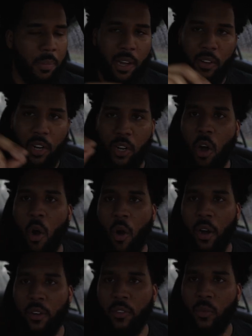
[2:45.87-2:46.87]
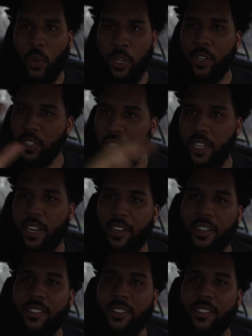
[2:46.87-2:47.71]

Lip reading: about a car where you can sit in